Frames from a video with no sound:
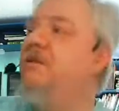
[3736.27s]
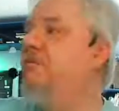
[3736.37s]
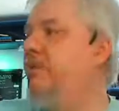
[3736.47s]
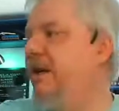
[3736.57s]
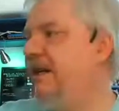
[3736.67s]

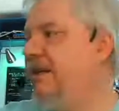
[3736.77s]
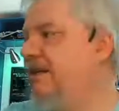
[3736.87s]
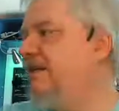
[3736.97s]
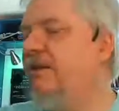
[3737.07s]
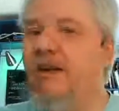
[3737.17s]
But I
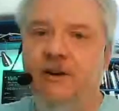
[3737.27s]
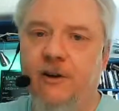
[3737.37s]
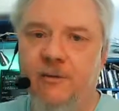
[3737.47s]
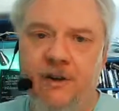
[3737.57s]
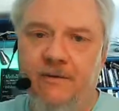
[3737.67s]
didn't sound like
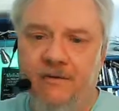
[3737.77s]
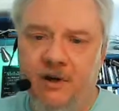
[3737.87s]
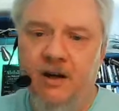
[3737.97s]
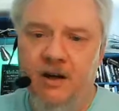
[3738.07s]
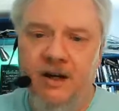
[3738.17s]
Kermit the
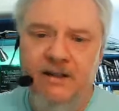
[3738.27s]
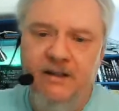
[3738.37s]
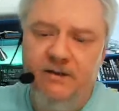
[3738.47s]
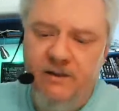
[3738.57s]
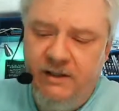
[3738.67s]
Frog. I
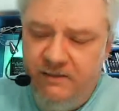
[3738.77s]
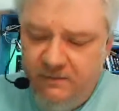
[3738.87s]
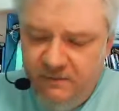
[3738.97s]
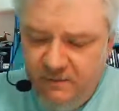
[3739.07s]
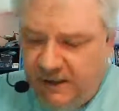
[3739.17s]
sounded
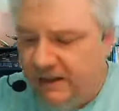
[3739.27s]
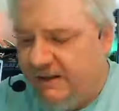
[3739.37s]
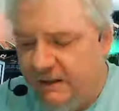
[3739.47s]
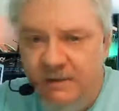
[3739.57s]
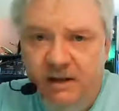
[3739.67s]
like
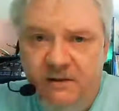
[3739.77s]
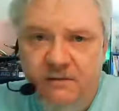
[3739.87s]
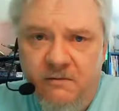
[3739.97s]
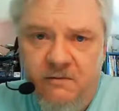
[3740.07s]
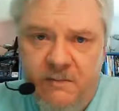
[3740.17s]
somebody
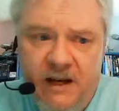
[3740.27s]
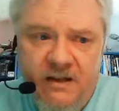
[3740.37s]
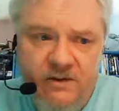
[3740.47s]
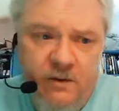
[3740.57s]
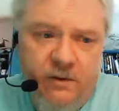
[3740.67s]
who had
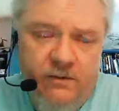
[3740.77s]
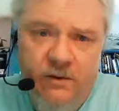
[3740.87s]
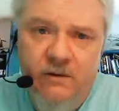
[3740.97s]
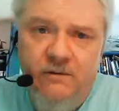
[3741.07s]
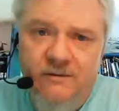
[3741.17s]
a sore
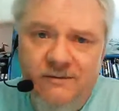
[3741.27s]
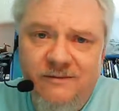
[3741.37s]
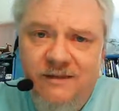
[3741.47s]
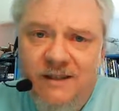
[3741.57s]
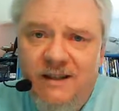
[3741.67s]
throat.
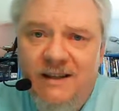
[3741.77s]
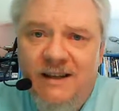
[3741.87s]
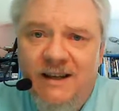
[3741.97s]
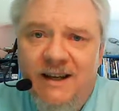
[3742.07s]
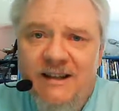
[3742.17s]

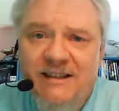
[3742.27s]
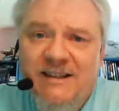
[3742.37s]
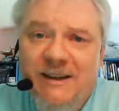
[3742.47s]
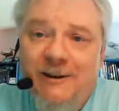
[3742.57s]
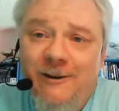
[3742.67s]
And
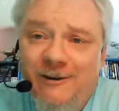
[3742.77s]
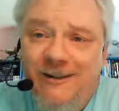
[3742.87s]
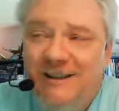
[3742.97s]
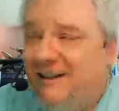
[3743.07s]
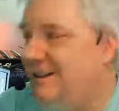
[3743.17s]
so
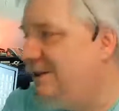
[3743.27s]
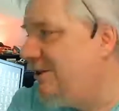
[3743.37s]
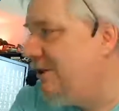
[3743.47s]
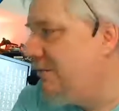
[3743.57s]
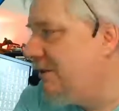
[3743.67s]

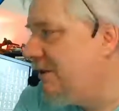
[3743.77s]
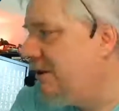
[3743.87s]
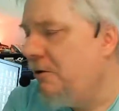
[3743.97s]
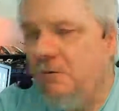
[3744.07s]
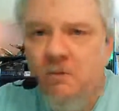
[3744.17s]
she was
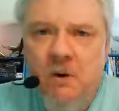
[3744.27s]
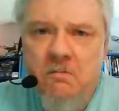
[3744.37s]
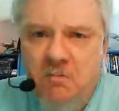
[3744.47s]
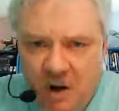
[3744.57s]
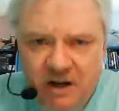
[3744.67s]

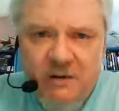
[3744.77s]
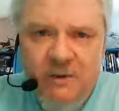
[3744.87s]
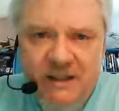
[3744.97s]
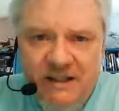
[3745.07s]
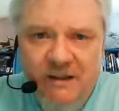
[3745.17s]

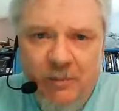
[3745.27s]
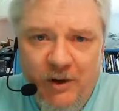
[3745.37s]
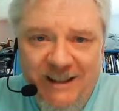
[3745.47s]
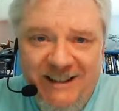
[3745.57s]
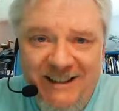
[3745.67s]
remarkably
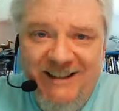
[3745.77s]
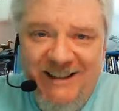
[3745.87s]
disappointed.